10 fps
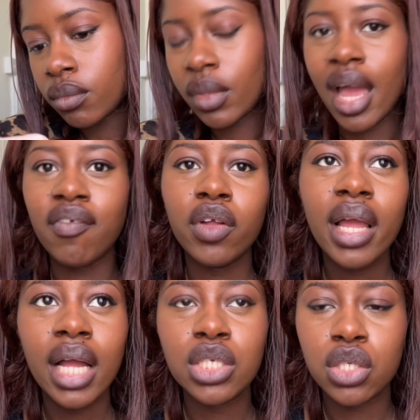I feel
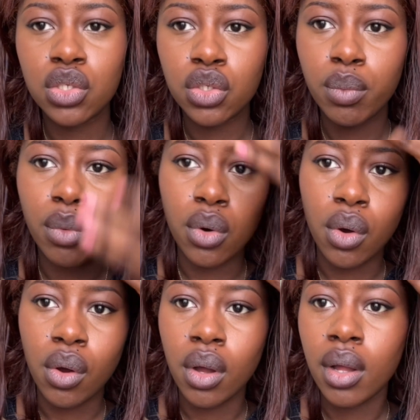like I should do
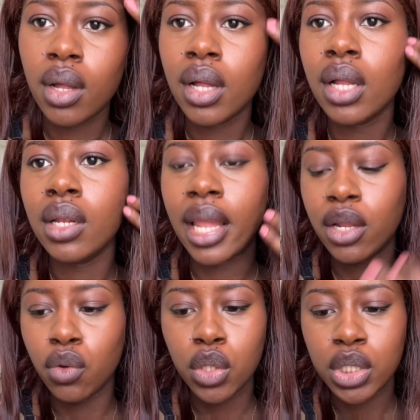more, like
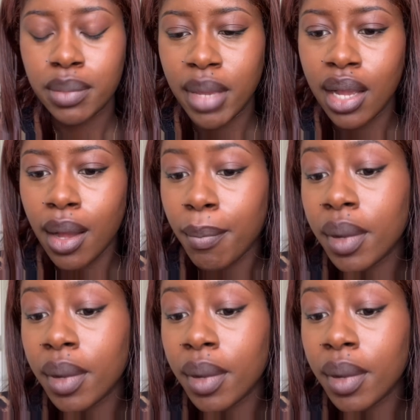not just makeup,